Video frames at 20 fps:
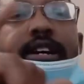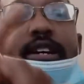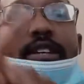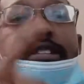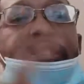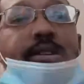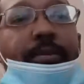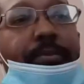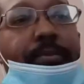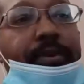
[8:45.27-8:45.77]

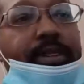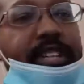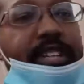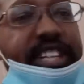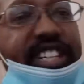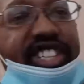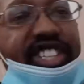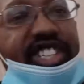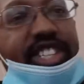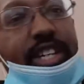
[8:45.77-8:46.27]
the
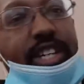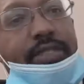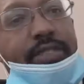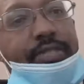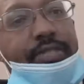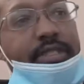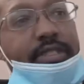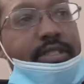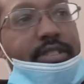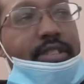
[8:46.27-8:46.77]
police chief
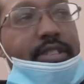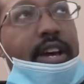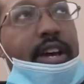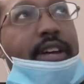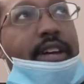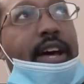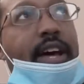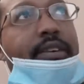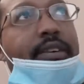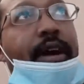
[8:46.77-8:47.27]
is,
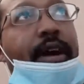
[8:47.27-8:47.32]
I